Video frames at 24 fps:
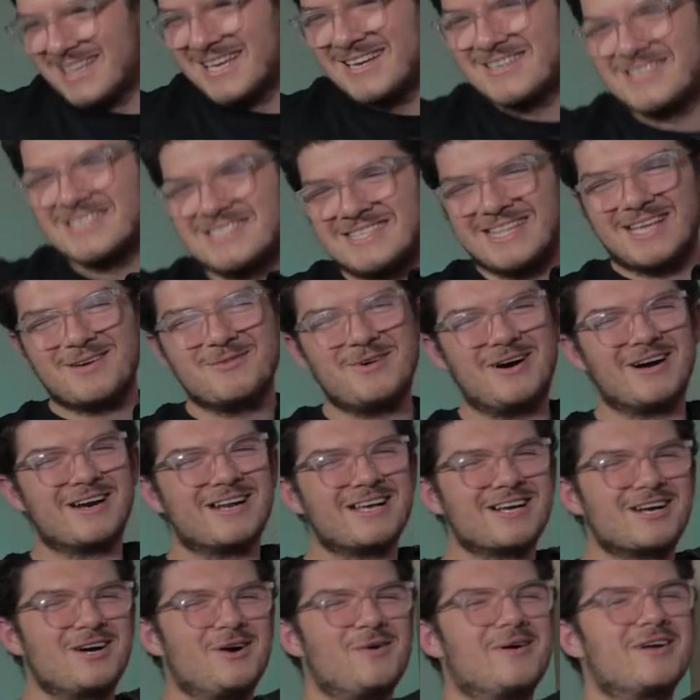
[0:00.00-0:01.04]
just they want
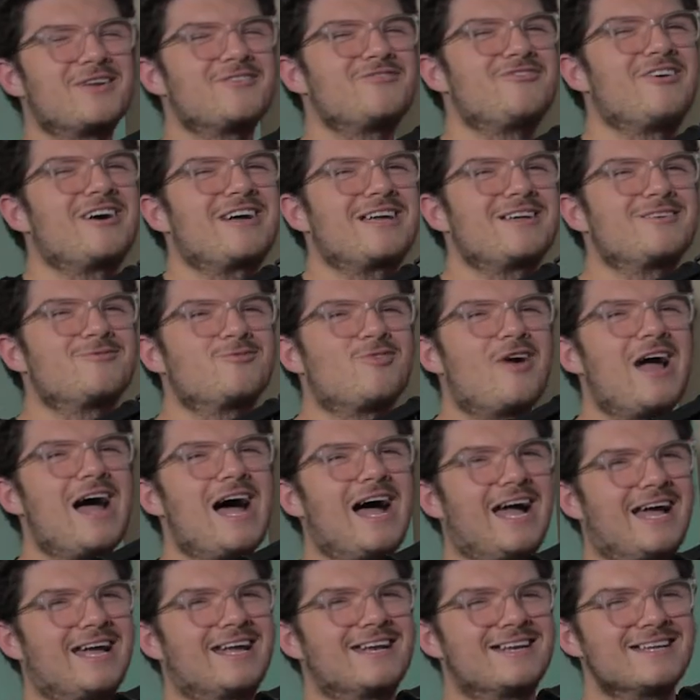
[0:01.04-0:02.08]
to go on a fucking
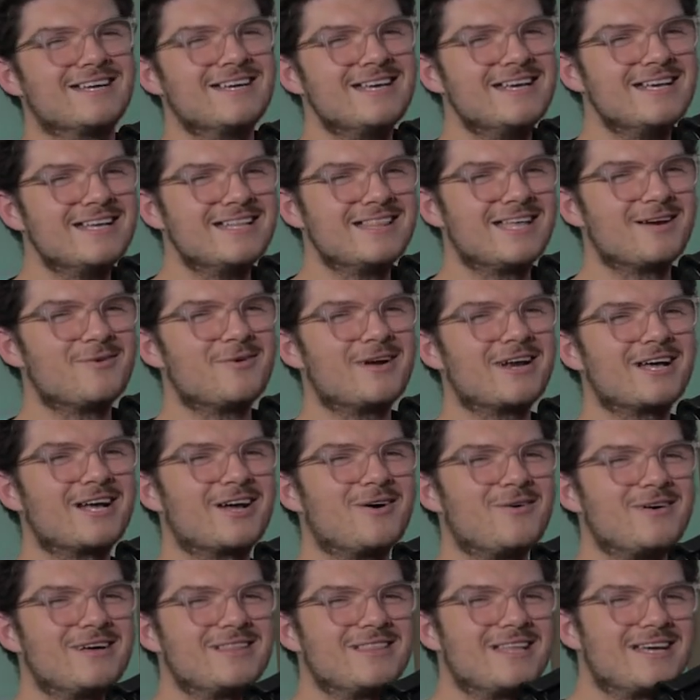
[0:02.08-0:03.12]
ride. They want to
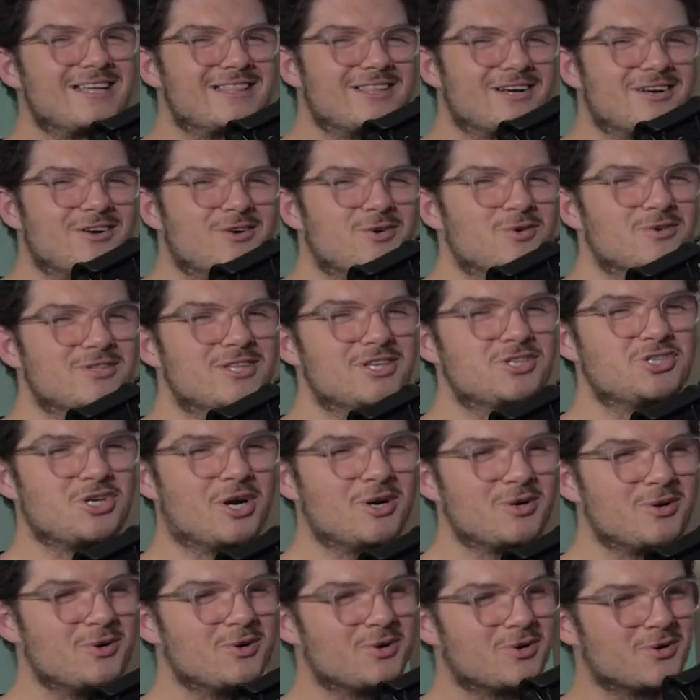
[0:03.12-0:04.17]
go on like the cru- the
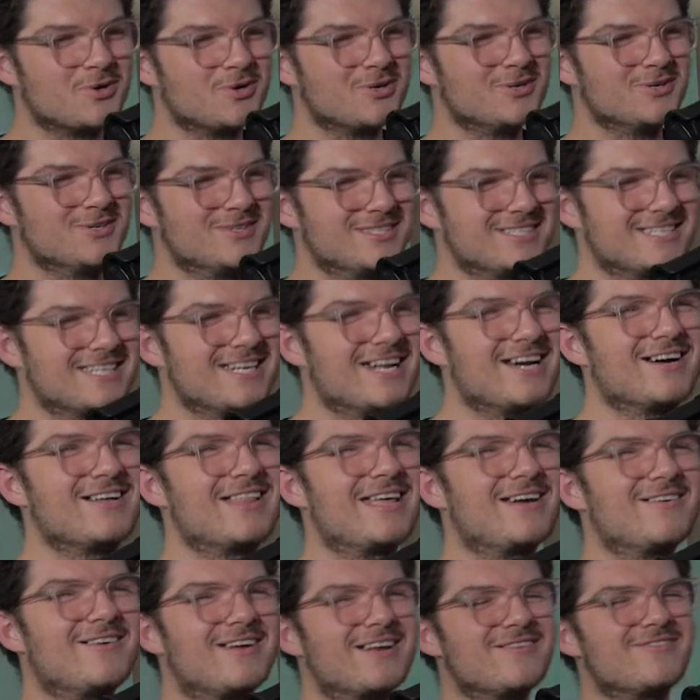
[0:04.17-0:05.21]
Jungle Cruise. Yeah, you know, yeah, they
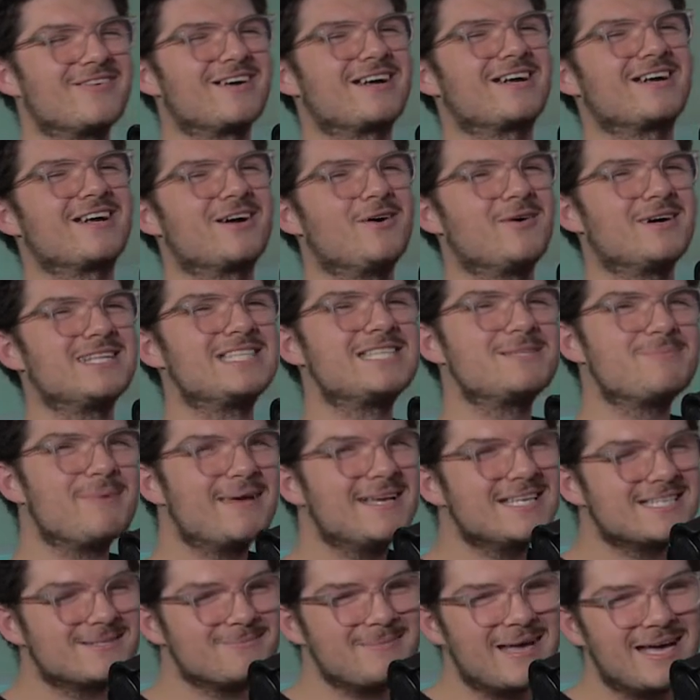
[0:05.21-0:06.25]
yeah. want to fucking go on
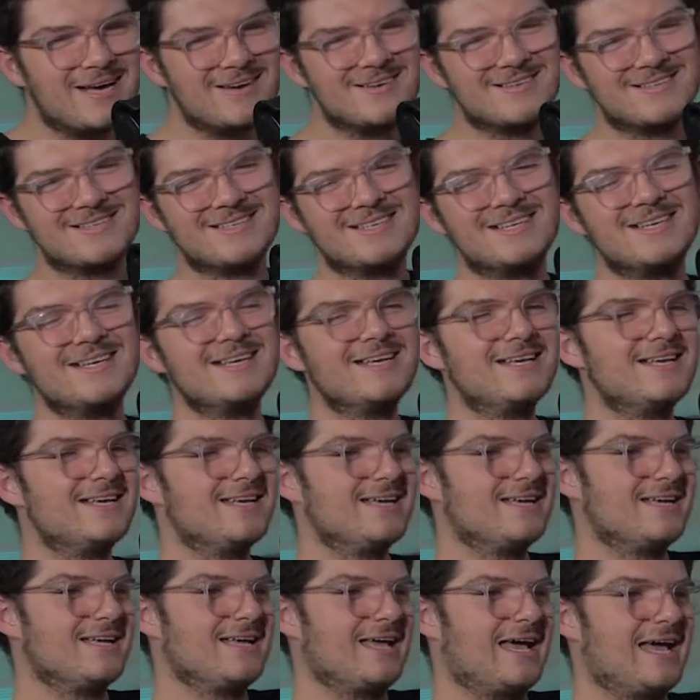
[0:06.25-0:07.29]
Space Mountain. Oh
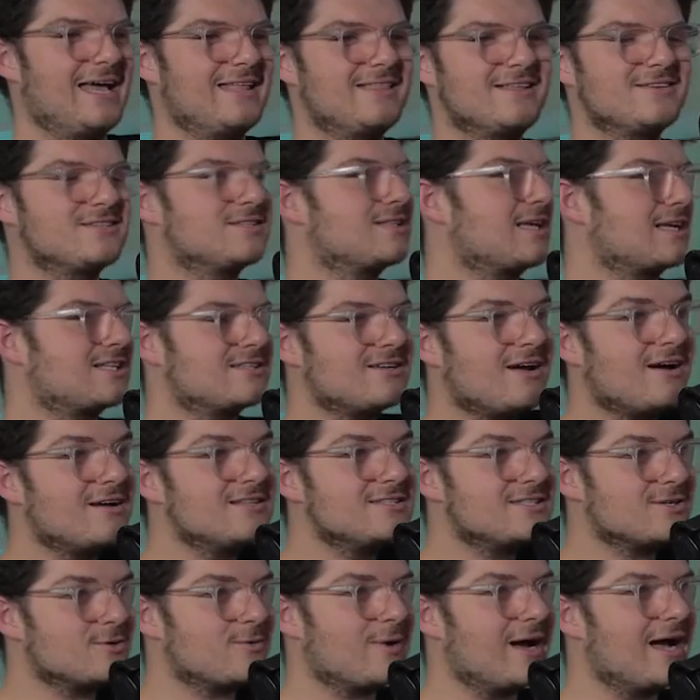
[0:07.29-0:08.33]
man. And there's like
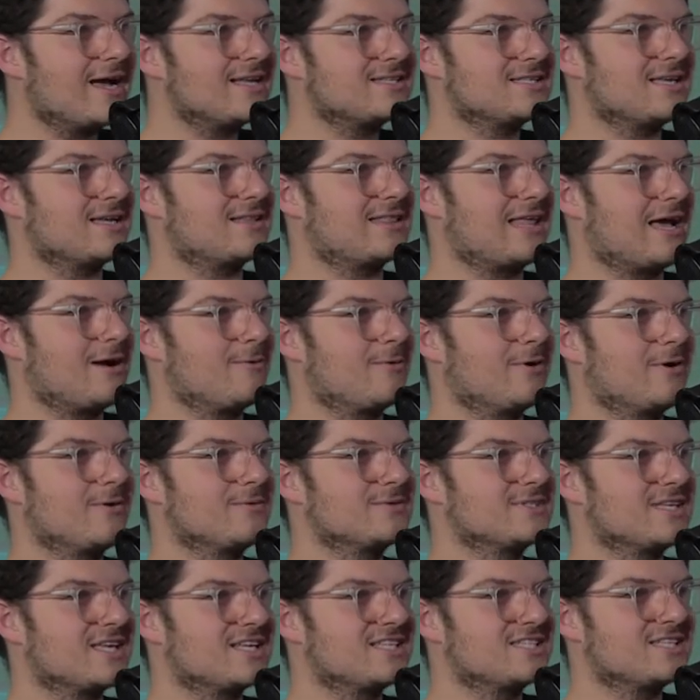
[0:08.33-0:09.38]
tons of rides like that where it
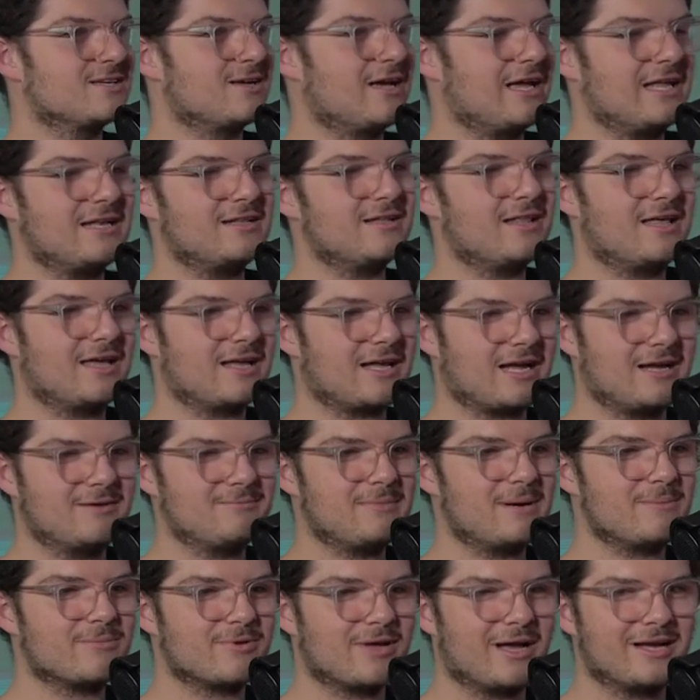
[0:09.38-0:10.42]
was like so, and like I
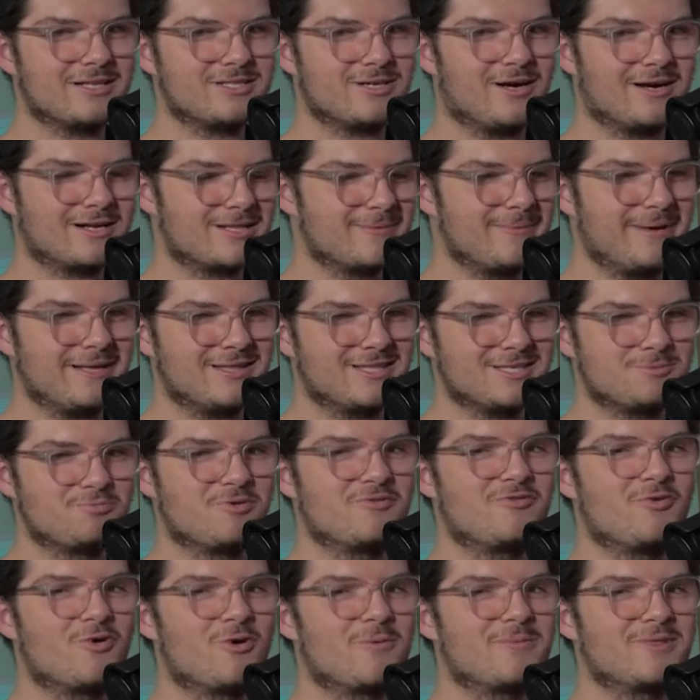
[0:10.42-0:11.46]
remember I talked about this
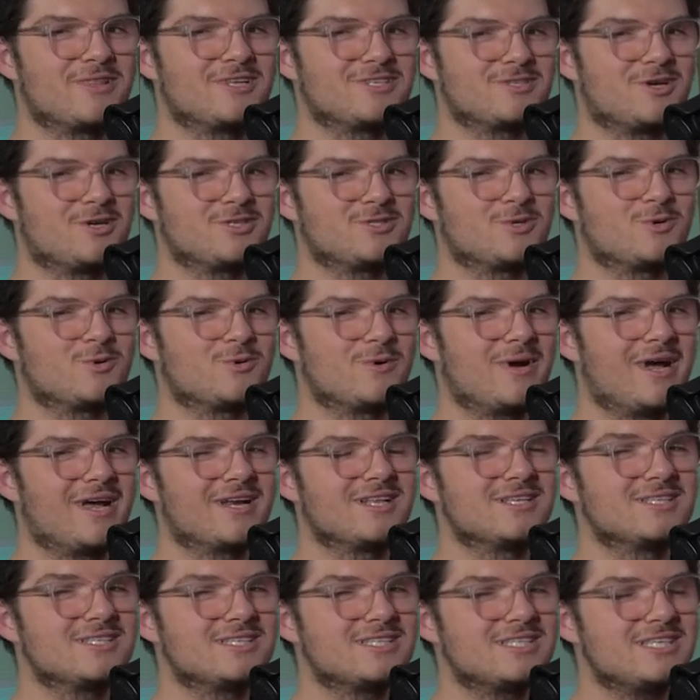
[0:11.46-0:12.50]
before, but there's also a ride
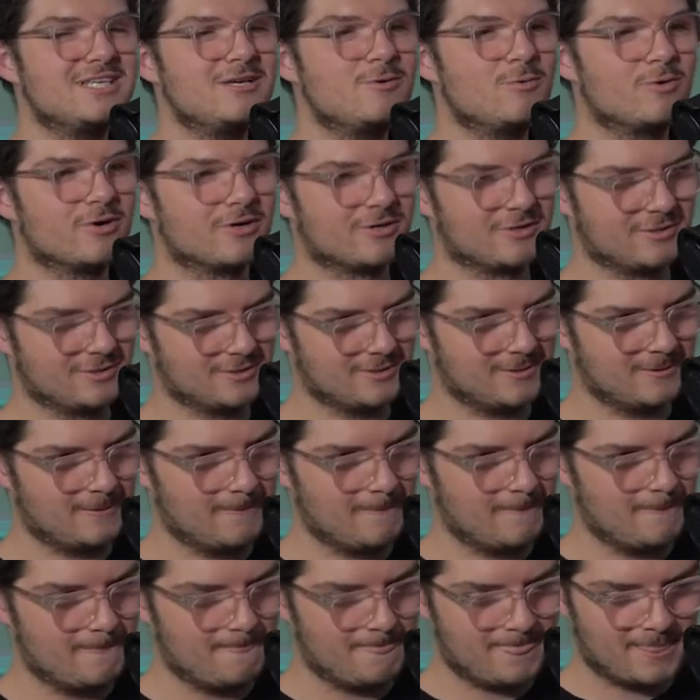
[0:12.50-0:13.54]
in SeaWorld. Uh
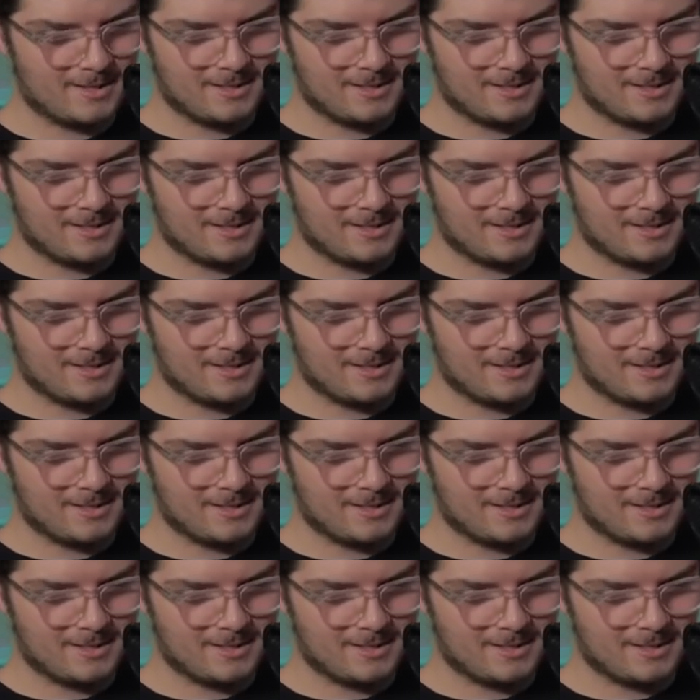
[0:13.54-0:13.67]
huh